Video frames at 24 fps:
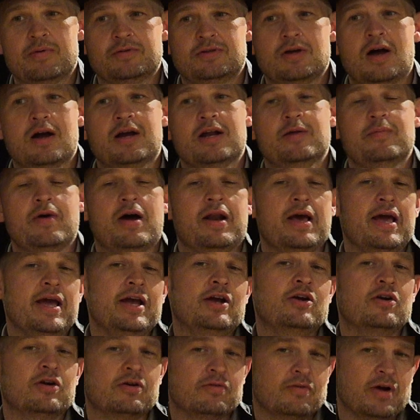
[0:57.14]
about, talking about
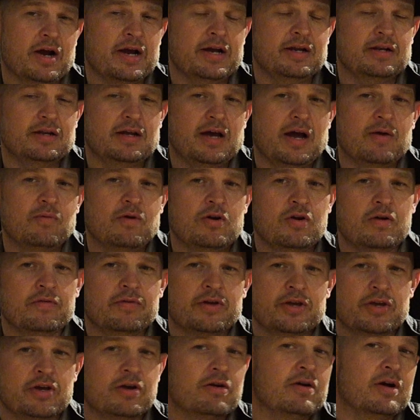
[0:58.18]
anger, right? I went
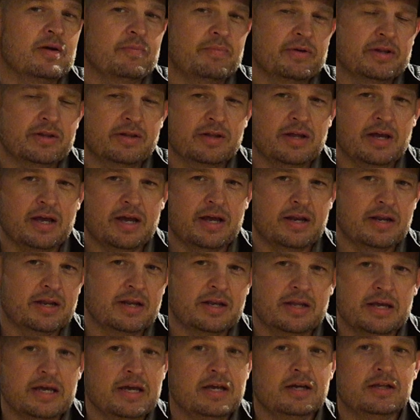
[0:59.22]
over to Europe, and, and
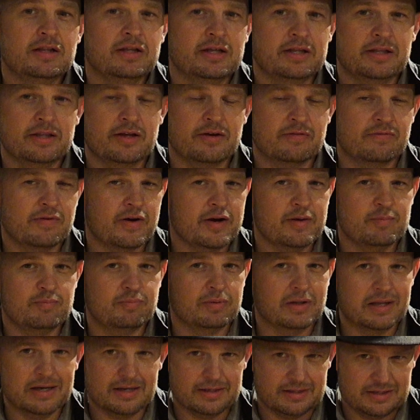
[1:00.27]
in England, they're very
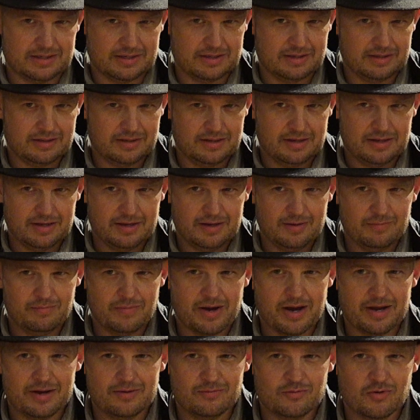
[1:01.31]
blunt.
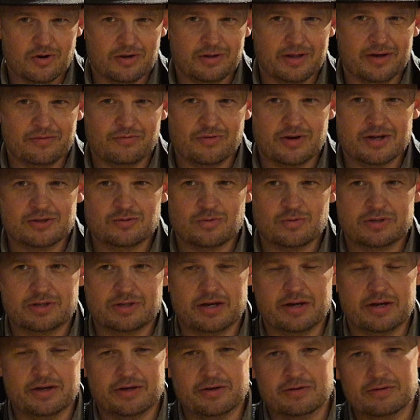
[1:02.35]
My Rotolight friends will
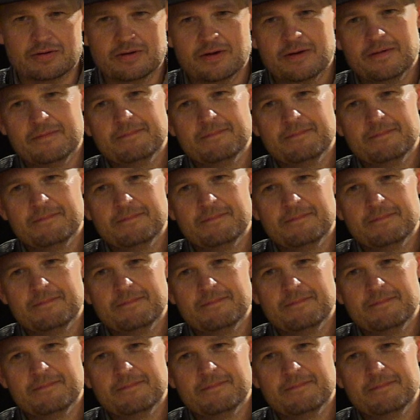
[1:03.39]
tell you.